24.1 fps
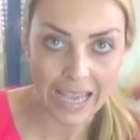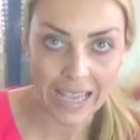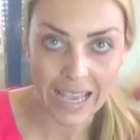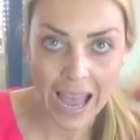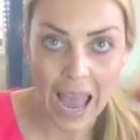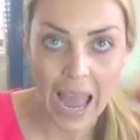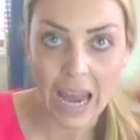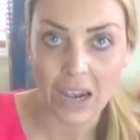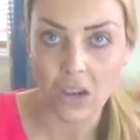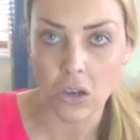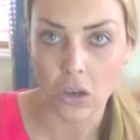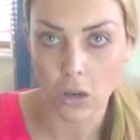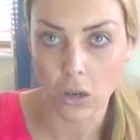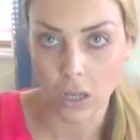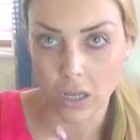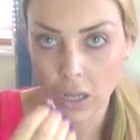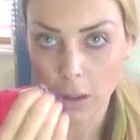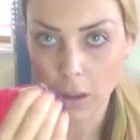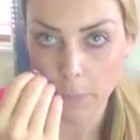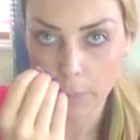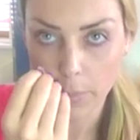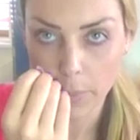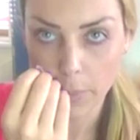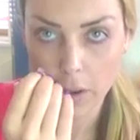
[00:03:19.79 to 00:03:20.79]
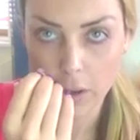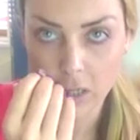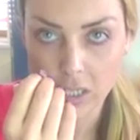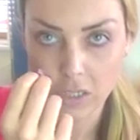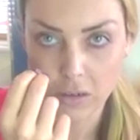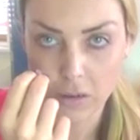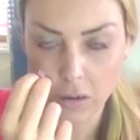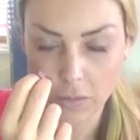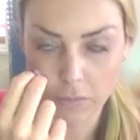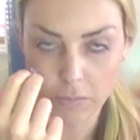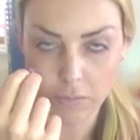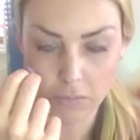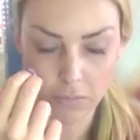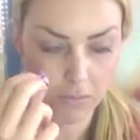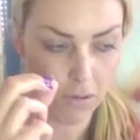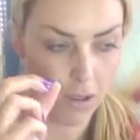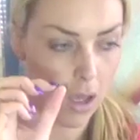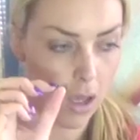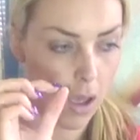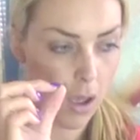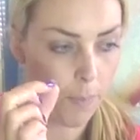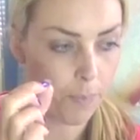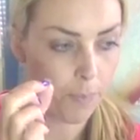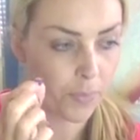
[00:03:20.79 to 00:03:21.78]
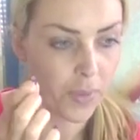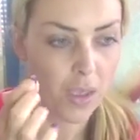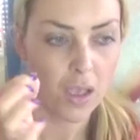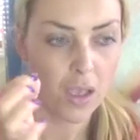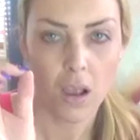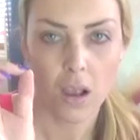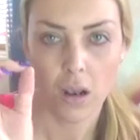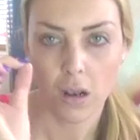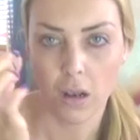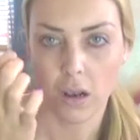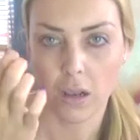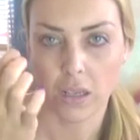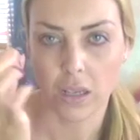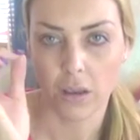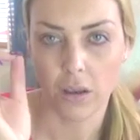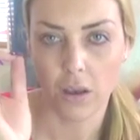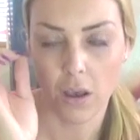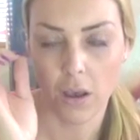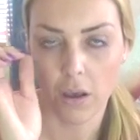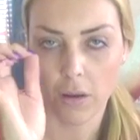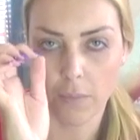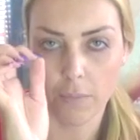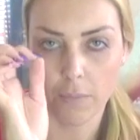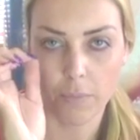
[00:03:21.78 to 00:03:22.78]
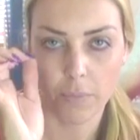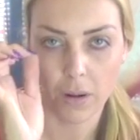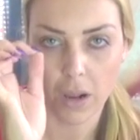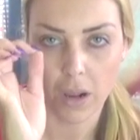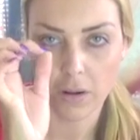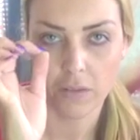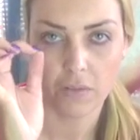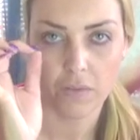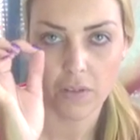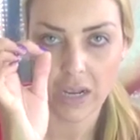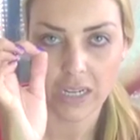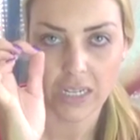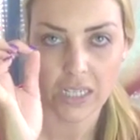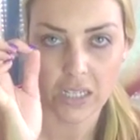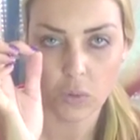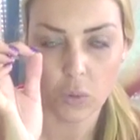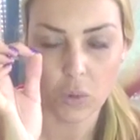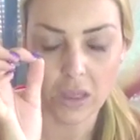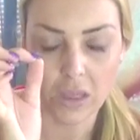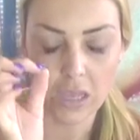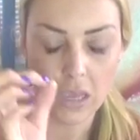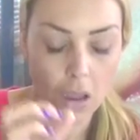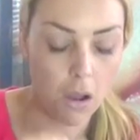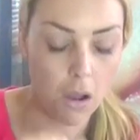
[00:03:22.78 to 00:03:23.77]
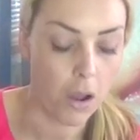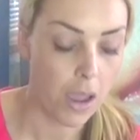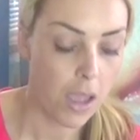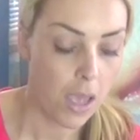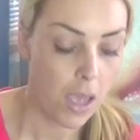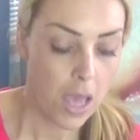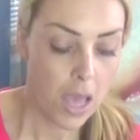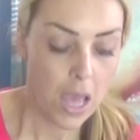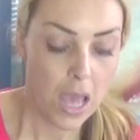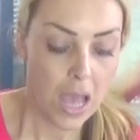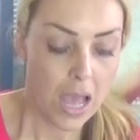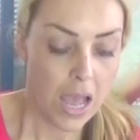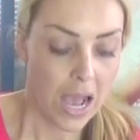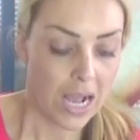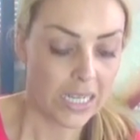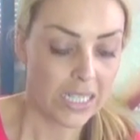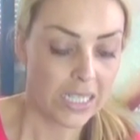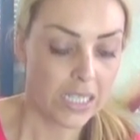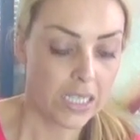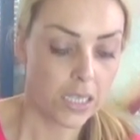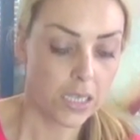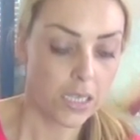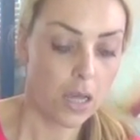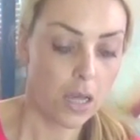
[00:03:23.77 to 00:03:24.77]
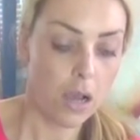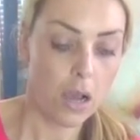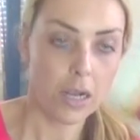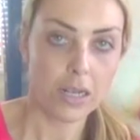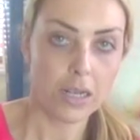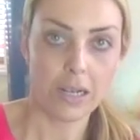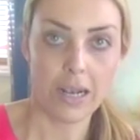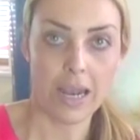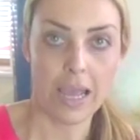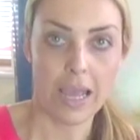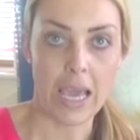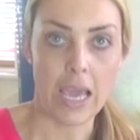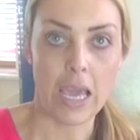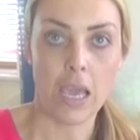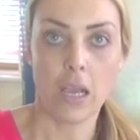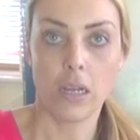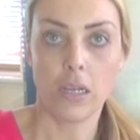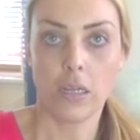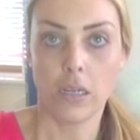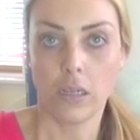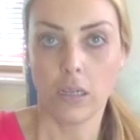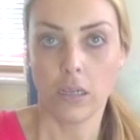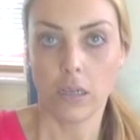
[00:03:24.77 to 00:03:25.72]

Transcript: It can look like a burst, like a blood vessel in the eye. And thirdly,